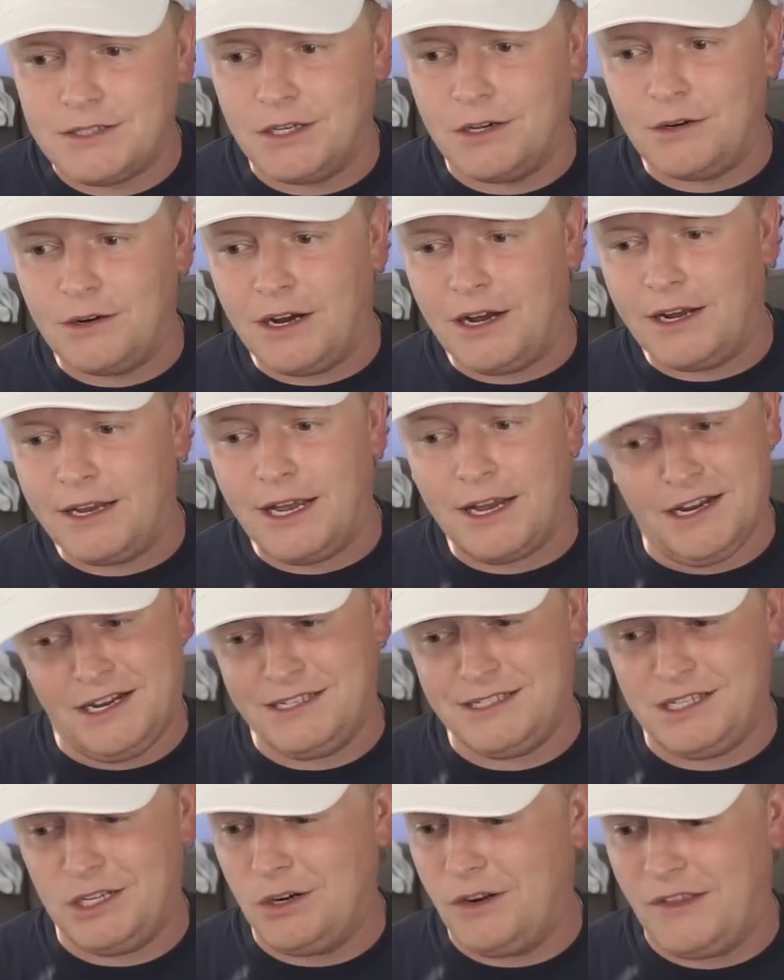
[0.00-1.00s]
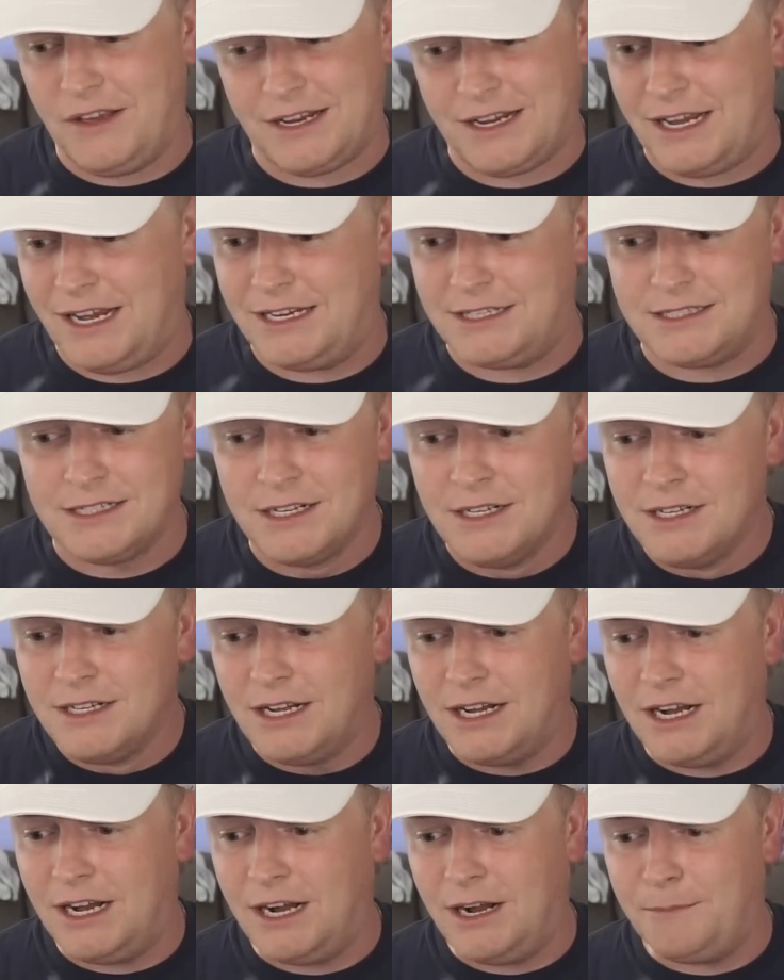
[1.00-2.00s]
So, yeah, consider that, guys.
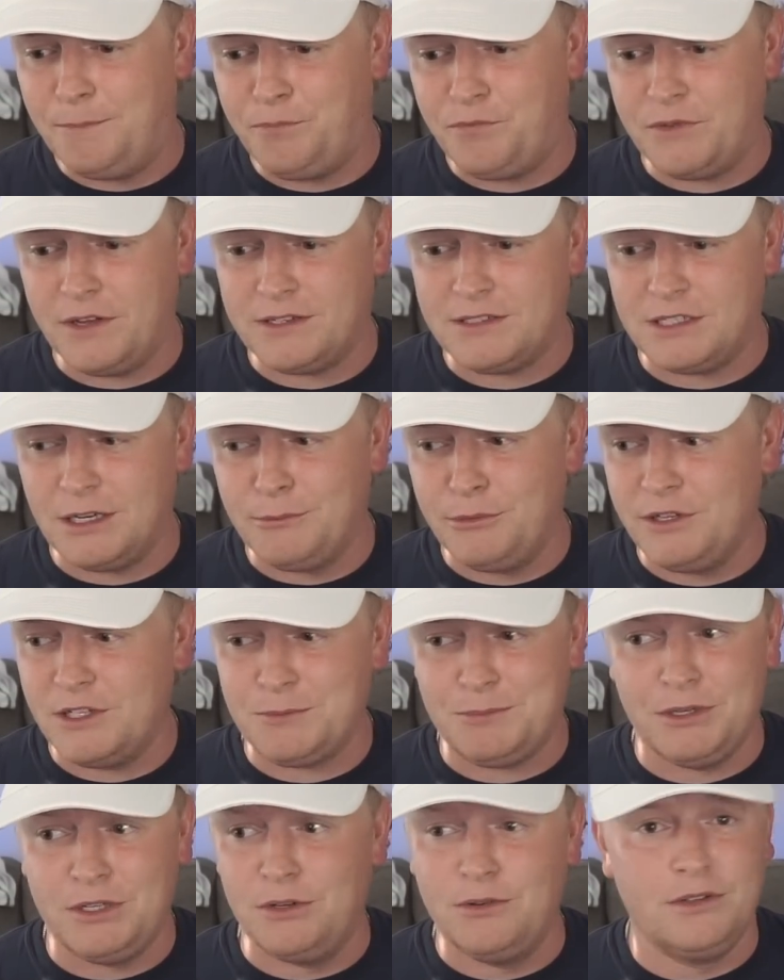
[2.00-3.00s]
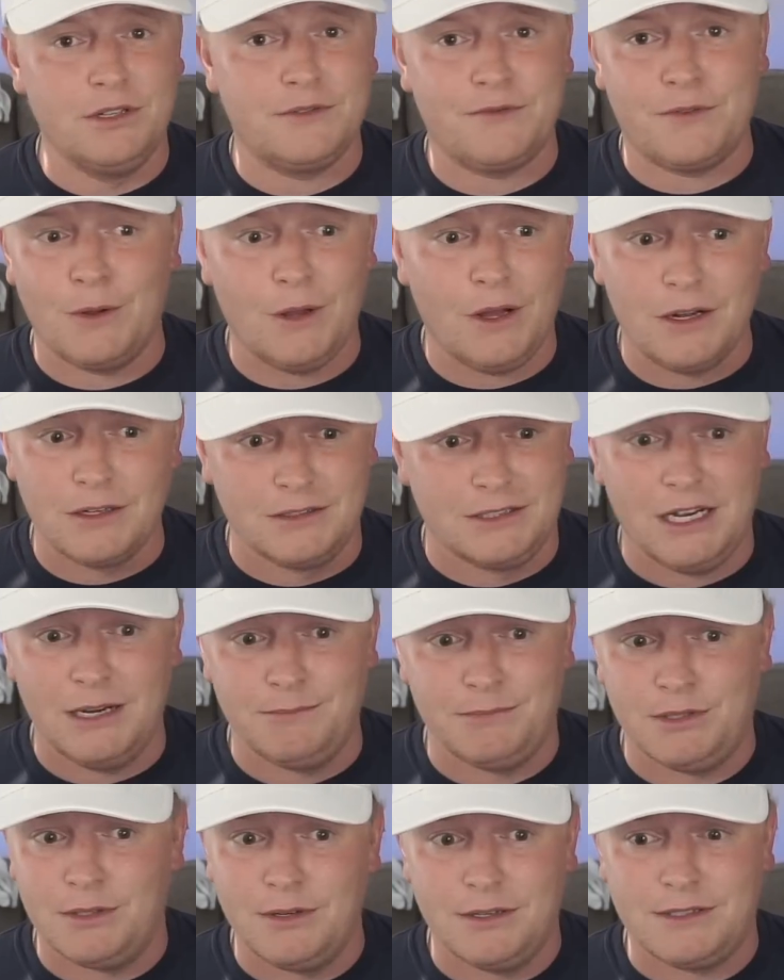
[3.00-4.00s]
As someone that's been doing this for a long
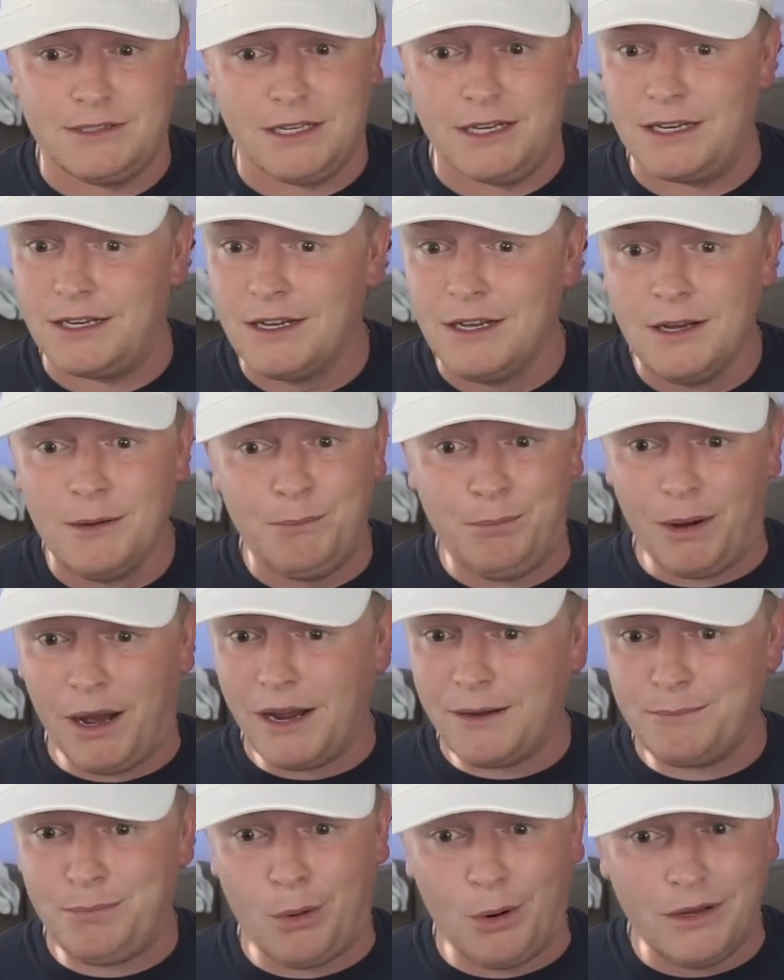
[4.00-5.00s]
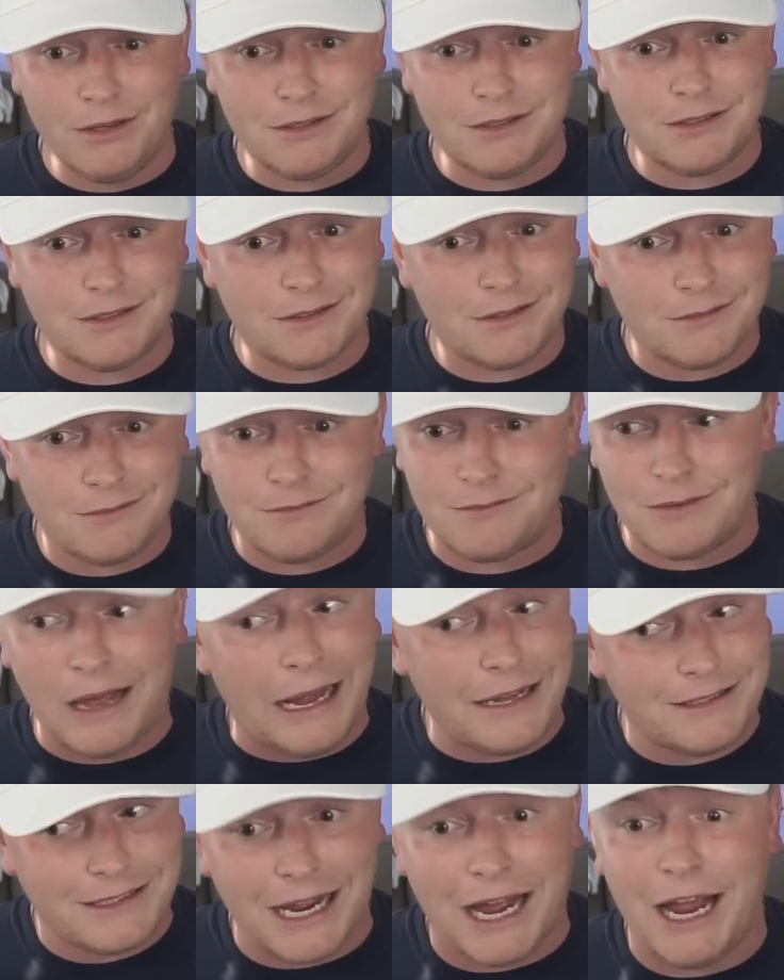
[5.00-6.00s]
time, too, it's like buying points
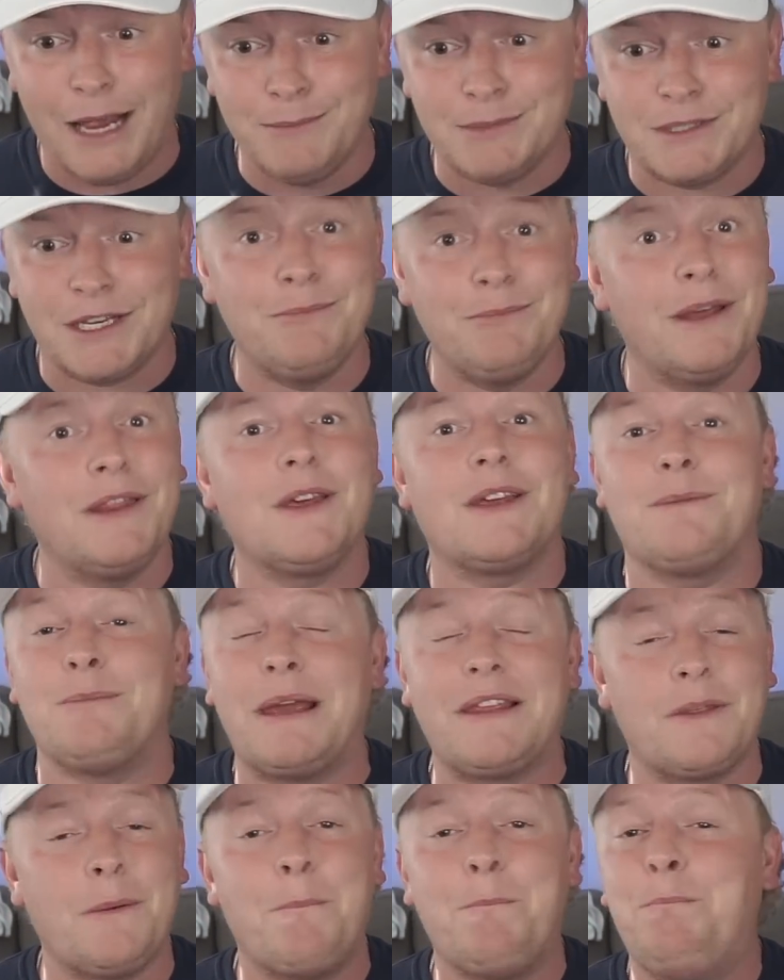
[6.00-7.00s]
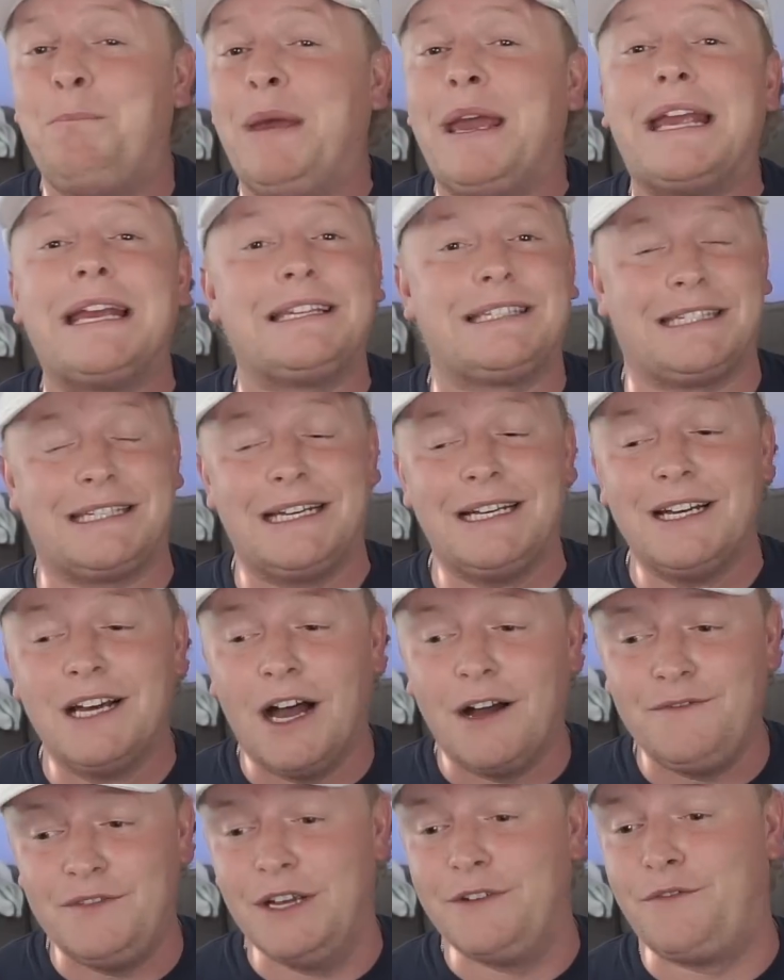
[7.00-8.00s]
at times can make the biggest
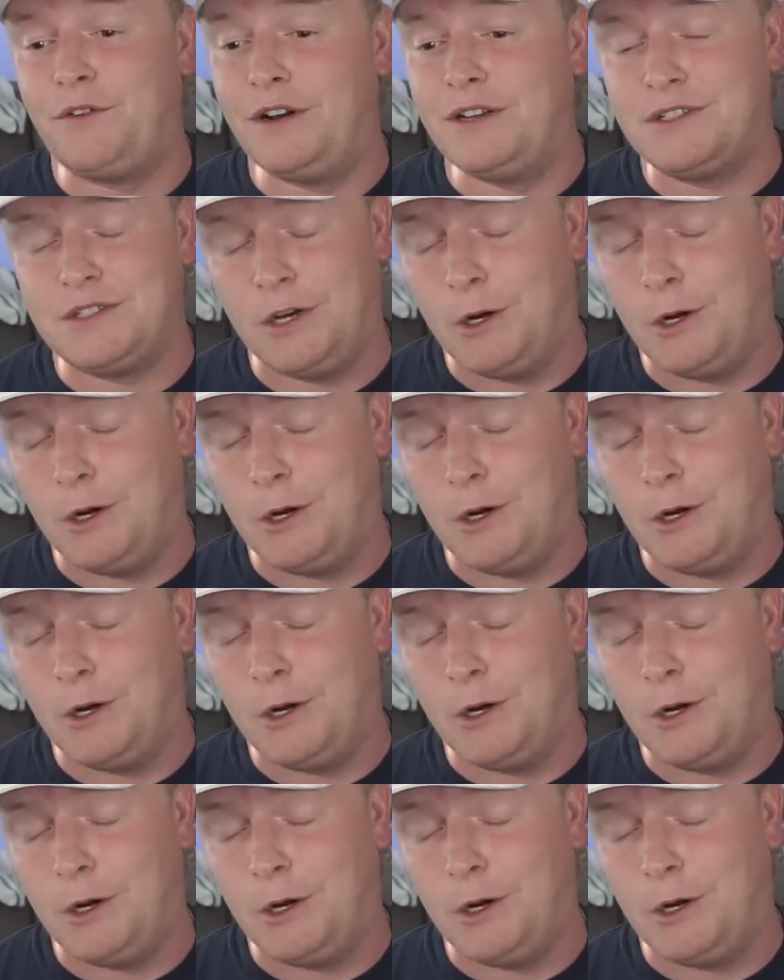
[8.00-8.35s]
of difference.